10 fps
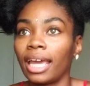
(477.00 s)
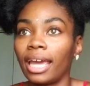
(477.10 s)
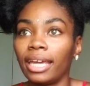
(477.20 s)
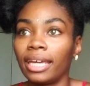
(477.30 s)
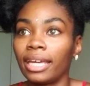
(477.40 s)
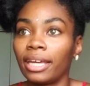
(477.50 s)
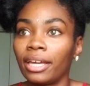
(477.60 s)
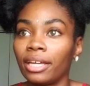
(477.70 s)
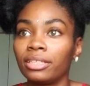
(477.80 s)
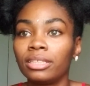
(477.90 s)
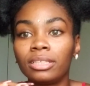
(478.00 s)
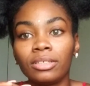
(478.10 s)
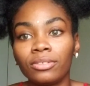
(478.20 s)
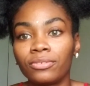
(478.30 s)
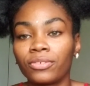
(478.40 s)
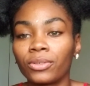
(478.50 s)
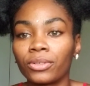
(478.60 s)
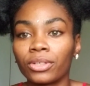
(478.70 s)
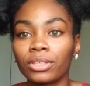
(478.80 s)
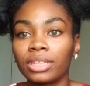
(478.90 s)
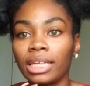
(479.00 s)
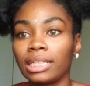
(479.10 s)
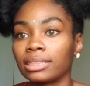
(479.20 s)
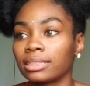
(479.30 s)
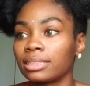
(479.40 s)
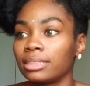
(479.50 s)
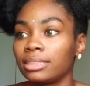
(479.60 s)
and for things to